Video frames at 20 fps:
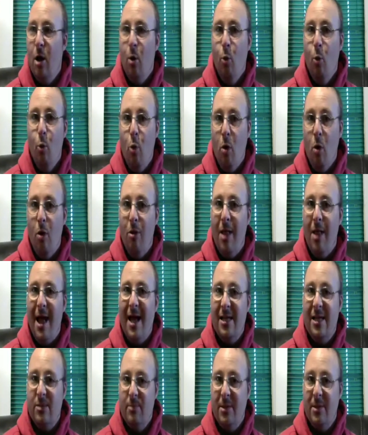role
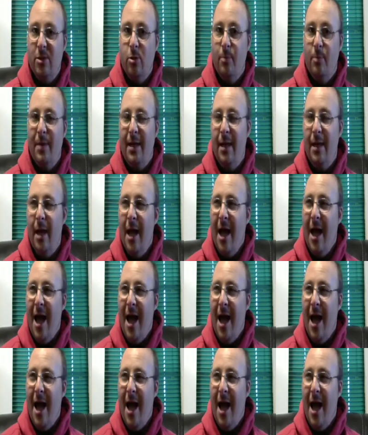as Mr. Bean.